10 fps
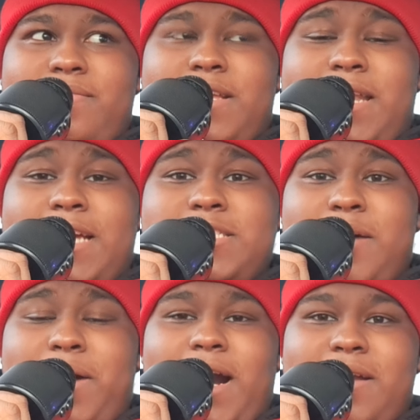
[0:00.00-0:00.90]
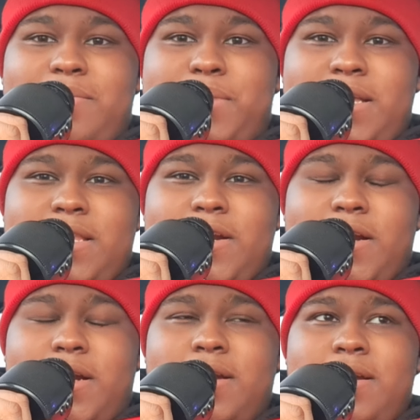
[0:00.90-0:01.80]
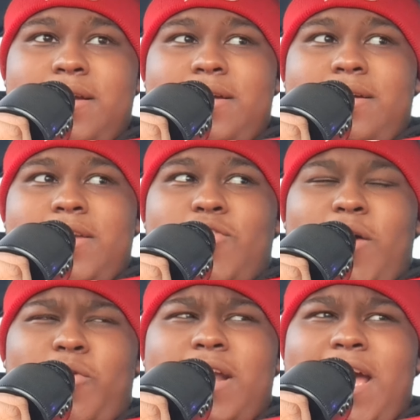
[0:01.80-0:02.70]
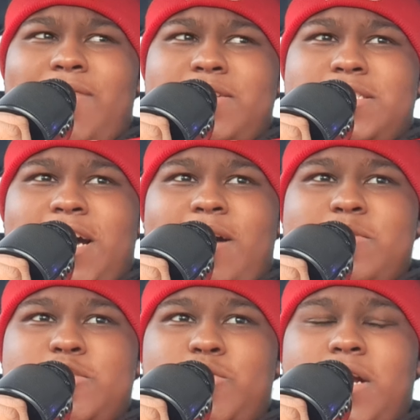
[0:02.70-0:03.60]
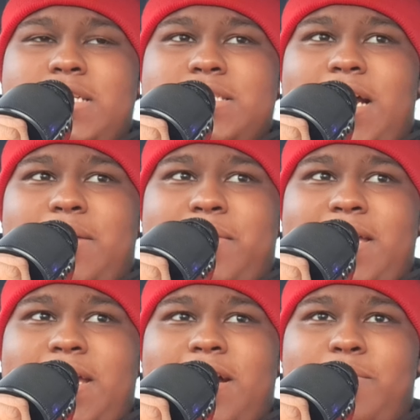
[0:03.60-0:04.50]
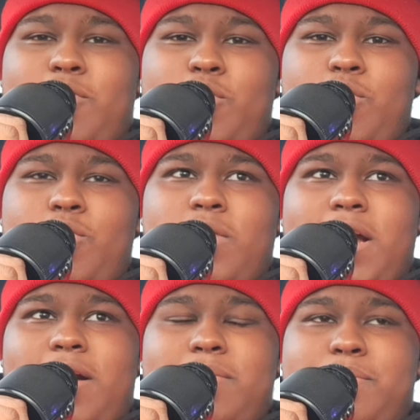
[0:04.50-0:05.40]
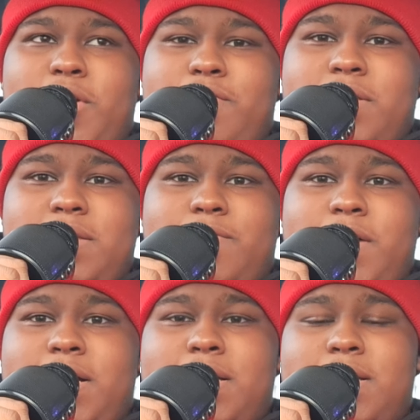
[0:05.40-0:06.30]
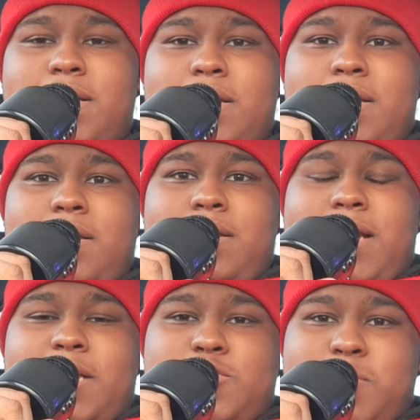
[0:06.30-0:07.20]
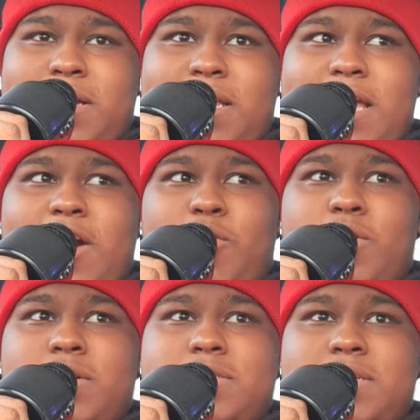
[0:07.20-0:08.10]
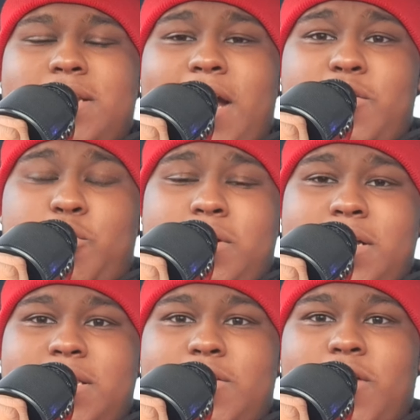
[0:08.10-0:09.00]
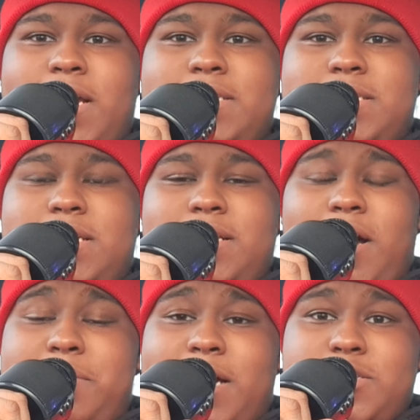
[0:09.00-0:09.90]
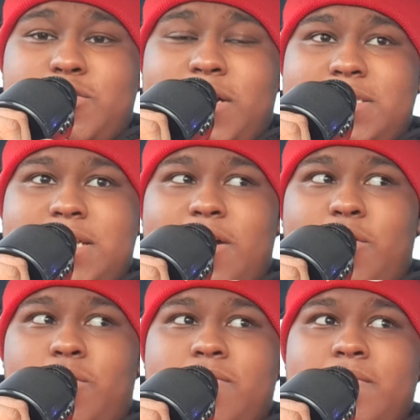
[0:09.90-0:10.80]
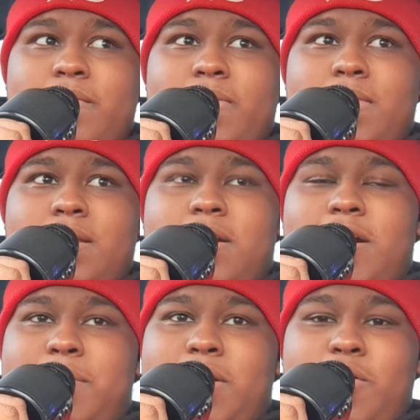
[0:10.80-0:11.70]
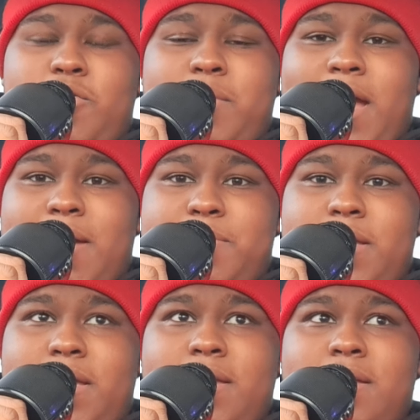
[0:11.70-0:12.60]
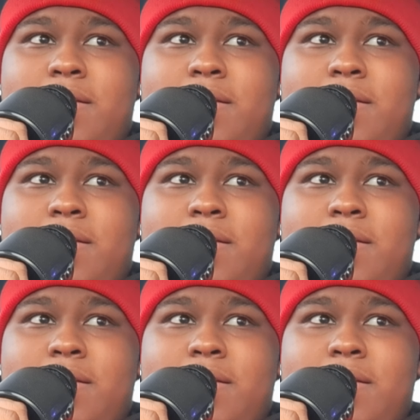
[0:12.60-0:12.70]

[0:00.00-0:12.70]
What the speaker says: the next time I got to be there. You know, I want to have a job to where it's like, man, I'm cool. Like, I'm perfectly fine. Not too many hours, not doing nothing crazy. I'm not stressed out, coming home happy,